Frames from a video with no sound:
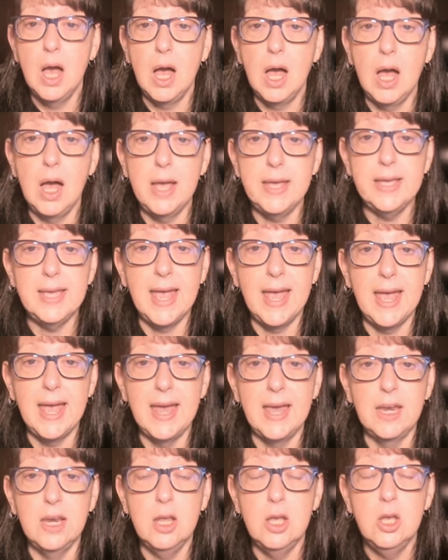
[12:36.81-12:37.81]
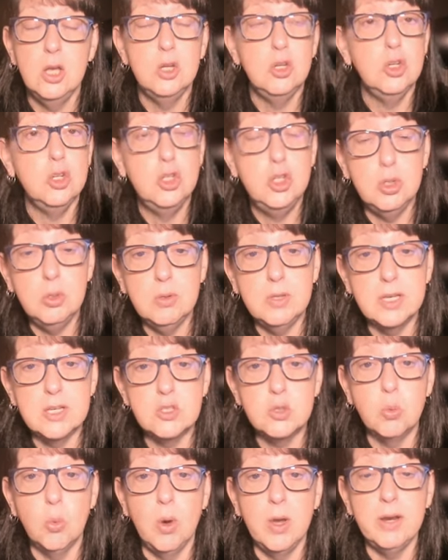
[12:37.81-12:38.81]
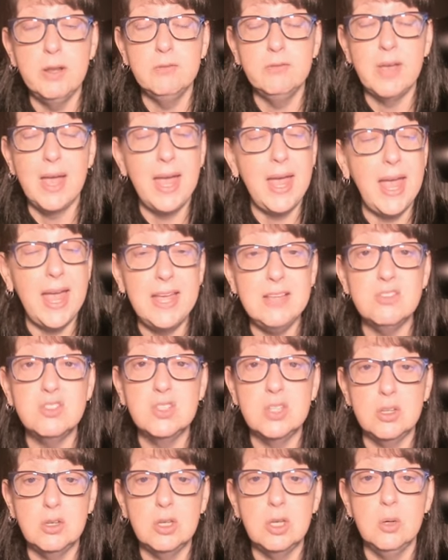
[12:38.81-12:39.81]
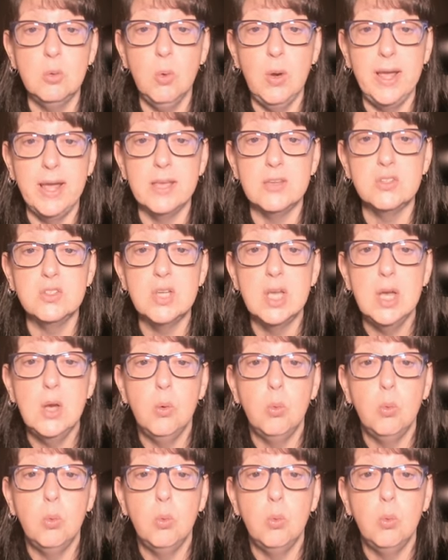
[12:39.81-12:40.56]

I can do this one of 8 zillion ways.